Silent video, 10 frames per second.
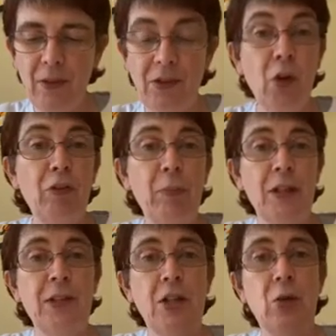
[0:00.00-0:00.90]
discovering my
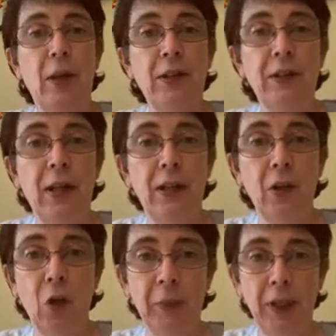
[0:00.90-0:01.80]
sexuality and then
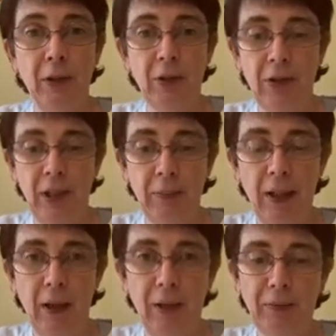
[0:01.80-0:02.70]
coming out in
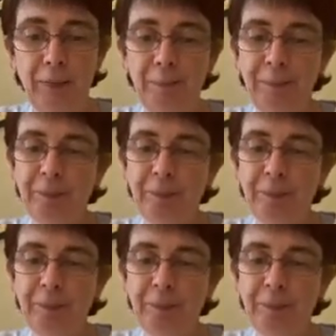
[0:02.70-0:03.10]
midlife.